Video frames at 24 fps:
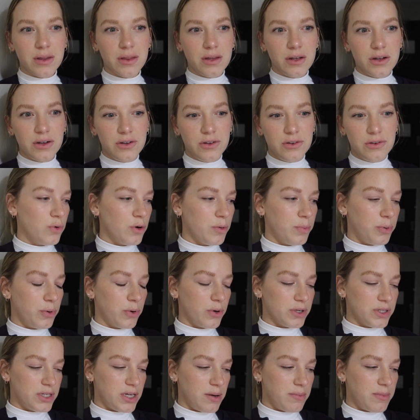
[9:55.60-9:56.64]
the
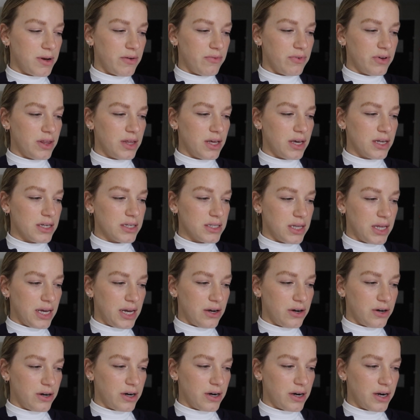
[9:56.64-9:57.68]
report time and everything is
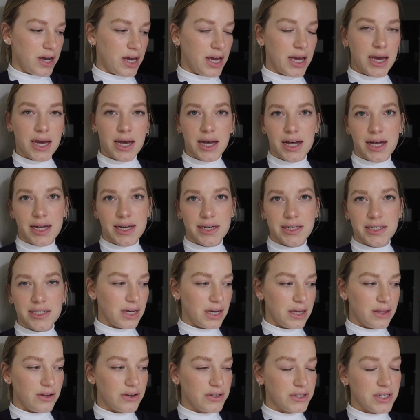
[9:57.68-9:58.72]
later, and
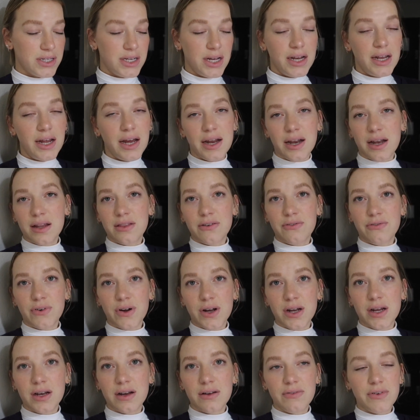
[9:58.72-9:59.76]
there's a deadhead at the
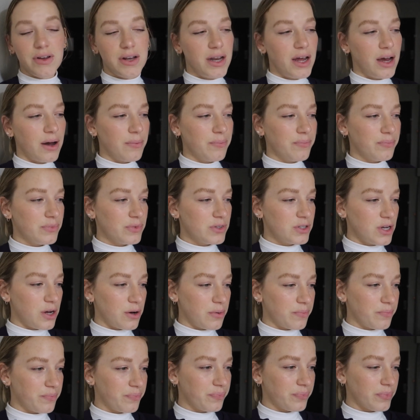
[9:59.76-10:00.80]
front end of it now.
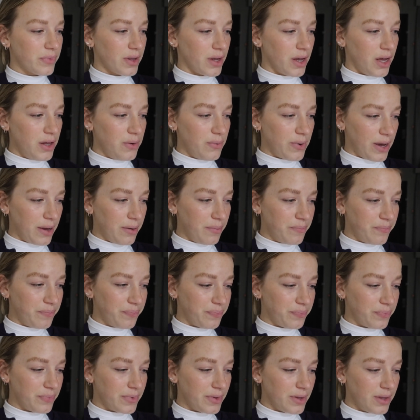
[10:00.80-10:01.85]
So anyway,
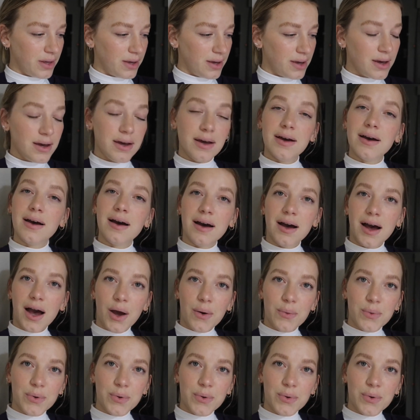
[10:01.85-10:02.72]
I